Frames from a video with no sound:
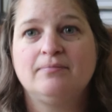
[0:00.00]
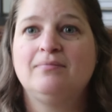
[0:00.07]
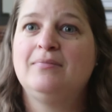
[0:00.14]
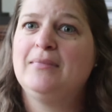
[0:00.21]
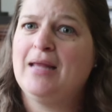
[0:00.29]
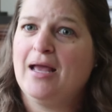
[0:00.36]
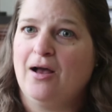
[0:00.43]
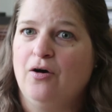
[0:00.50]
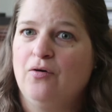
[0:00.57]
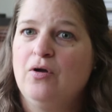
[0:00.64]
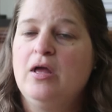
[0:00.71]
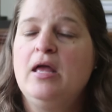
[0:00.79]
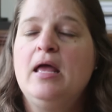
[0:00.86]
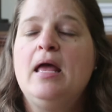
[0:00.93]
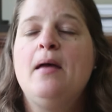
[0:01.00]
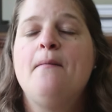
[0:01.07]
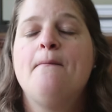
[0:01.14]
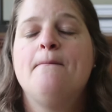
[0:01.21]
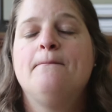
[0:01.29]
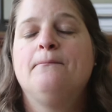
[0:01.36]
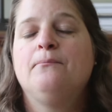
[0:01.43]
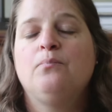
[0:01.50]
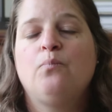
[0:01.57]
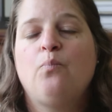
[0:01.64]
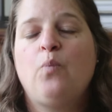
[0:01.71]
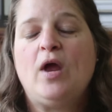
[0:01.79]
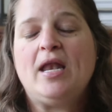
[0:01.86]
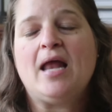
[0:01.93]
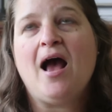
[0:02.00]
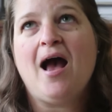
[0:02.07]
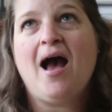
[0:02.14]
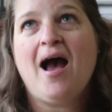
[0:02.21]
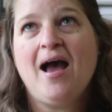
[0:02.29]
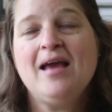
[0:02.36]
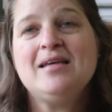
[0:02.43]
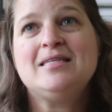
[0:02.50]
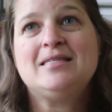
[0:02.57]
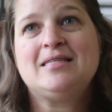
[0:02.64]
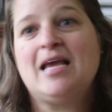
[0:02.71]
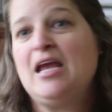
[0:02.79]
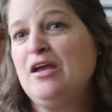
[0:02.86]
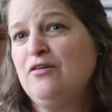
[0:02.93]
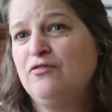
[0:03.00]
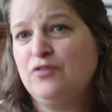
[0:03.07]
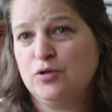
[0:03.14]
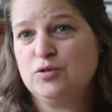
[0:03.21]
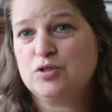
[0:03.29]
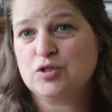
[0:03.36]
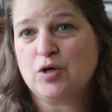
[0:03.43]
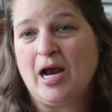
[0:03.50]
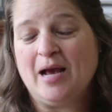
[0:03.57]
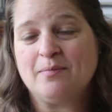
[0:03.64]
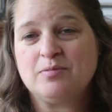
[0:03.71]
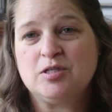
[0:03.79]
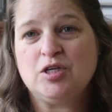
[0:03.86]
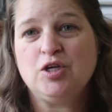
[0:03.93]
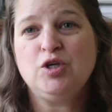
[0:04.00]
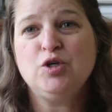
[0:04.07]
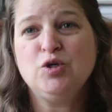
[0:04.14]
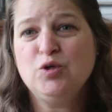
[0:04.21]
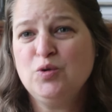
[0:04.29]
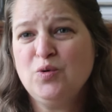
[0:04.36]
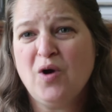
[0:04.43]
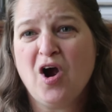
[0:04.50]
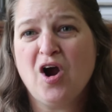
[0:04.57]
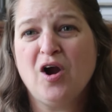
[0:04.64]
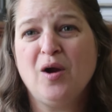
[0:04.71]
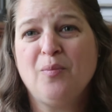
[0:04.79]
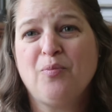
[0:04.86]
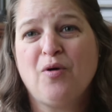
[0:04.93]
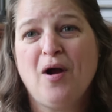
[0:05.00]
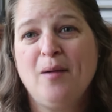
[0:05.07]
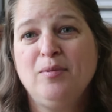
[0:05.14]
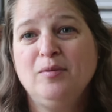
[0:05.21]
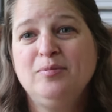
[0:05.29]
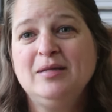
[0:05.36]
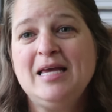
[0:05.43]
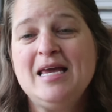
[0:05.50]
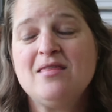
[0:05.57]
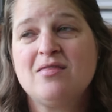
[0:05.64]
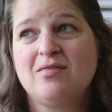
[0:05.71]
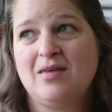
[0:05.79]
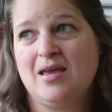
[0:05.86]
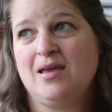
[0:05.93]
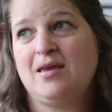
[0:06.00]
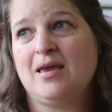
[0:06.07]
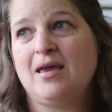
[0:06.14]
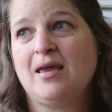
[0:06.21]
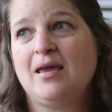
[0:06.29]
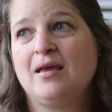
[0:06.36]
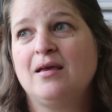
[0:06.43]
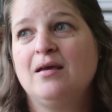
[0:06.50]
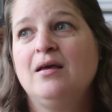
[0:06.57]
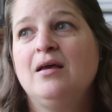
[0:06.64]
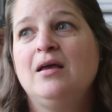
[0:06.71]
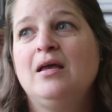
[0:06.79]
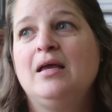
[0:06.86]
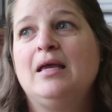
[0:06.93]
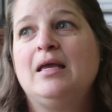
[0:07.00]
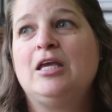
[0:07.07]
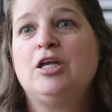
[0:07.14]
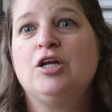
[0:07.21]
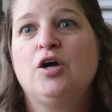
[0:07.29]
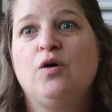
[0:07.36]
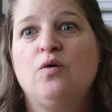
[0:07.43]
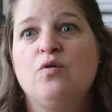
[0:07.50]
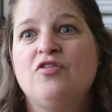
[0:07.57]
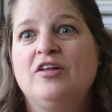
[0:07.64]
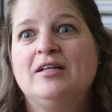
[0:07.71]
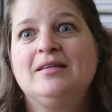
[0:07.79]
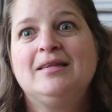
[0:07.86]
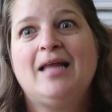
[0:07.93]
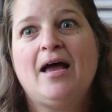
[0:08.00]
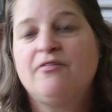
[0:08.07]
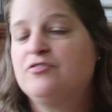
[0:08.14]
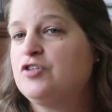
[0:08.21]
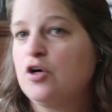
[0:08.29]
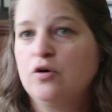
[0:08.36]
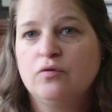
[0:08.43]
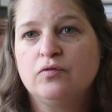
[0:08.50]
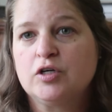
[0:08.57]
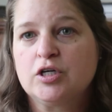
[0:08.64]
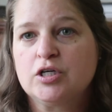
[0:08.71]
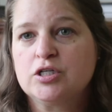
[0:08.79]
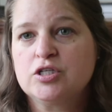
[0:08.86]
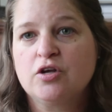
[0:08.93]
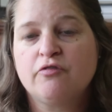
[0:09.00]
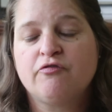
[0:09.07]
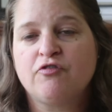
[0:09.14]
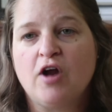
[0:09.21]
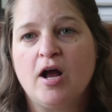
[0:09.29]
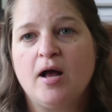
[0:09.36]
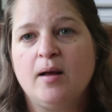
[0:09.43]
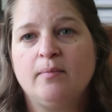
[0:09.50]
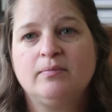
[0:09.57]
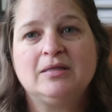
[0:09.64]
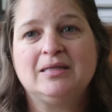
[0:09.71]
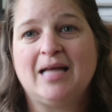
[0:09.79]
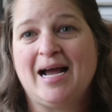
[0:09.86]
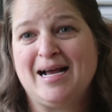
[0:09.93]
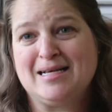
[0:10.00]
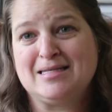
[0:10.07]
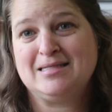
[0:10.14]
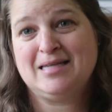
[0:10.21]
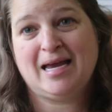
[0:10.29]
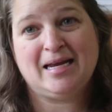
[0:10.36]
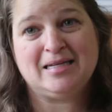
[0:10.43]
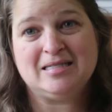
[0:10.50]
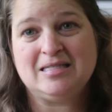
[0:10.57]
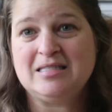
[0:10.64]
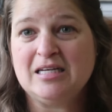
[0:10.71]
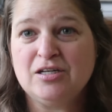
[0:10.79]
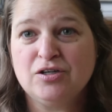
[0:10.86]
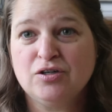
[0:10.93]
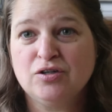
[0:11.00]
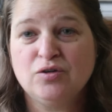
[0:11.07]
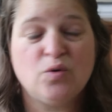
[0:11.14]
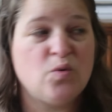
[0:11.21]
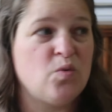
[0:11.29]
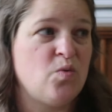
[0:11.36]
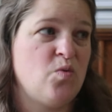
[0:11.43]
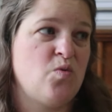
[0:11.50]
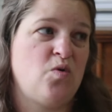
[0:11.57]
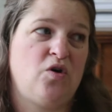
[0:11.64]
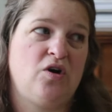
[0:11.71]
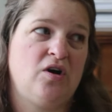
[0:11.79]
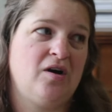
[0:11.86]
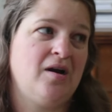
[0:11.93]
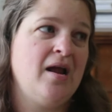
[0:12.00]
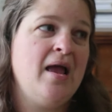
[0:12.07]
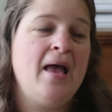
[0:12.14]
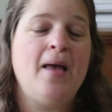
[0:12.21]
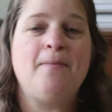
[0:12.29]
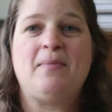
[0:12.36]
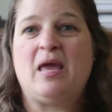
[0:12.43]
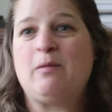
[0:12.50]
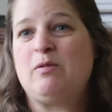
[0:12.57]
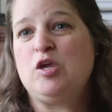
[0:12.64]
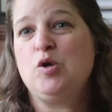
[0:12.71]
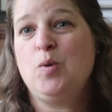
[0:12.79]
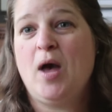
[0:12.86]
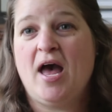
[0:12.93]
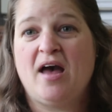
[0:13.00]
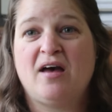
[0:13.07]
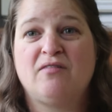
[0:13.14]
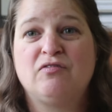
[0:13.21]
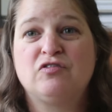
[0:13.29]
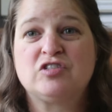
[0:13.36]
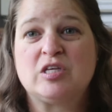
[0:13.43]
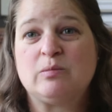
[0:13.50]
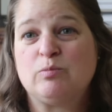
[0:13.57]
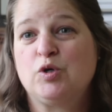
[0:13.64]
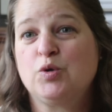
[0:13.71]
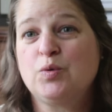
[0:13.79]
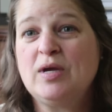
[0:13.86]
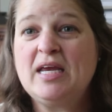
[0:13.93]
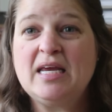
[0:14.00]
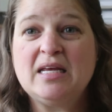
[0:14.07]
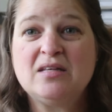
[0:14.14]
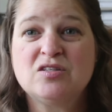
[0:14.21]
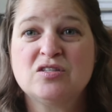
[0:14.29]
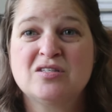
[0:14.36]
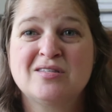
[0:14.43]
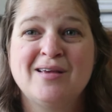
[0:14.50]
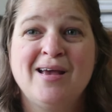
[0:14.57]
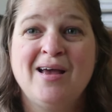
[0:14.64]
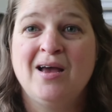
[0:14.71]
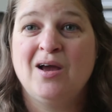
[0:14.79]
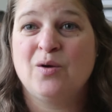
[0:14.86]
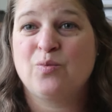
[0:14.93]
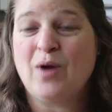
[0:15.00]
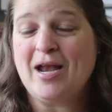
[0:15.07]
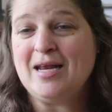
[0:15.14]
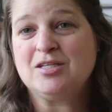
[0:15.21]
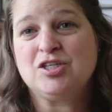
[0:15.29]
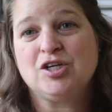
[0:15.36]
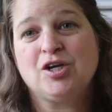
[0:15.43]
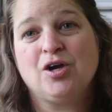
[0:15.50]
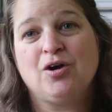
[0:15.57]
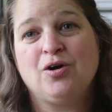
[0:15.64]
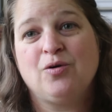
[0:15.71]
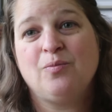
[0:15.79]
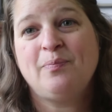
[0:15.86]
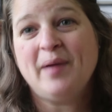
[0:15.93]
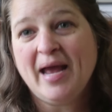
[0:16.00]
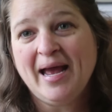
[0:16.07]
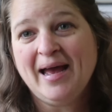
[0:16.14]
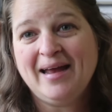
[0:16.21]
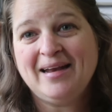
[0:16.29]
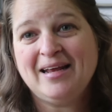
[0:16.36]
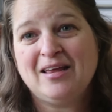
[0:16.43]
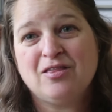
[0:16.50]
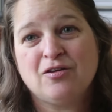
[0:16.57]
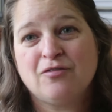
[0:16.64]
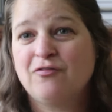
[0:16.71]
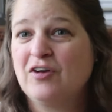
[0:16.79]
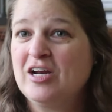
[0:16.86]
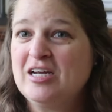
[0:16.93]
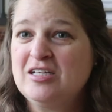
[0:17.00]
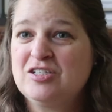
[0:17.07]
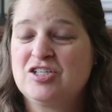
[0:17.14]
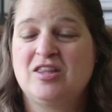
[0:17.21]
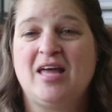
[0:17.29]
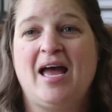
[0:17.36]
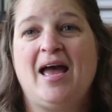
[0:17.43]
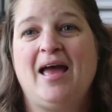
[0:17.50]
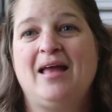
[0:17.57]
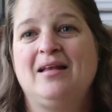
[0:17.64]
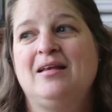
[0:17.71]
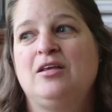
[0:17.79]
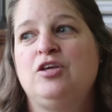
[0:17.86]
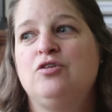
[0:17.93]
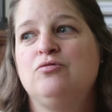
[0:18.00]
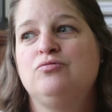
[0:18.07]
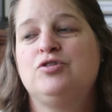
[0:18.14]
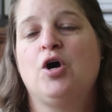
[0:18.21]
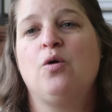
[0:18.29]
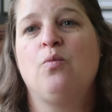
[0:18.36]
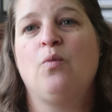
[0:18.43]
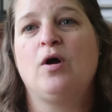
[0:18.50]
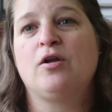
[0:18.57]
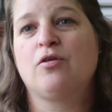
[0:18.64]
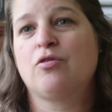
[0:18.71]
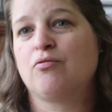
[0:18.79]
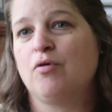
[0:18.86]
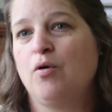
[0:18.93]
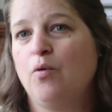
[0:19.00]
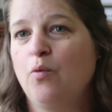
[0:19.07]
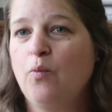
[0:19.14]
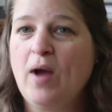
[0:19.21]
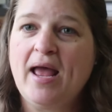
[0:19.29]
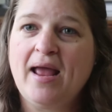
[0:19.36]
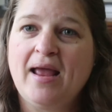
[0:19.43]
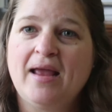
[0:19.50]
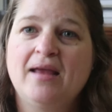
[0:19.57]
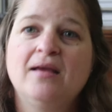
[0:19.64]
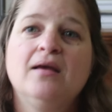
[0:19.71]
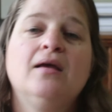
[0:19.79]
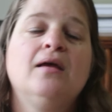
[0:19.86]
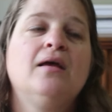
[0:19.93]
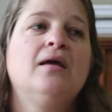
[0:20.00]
Now, when I say food scraps, you are probably thinking, you know, the leftovers from last night's dinner, or maybe you have some greens ready to go bad in the fridge that you don't want to throw away.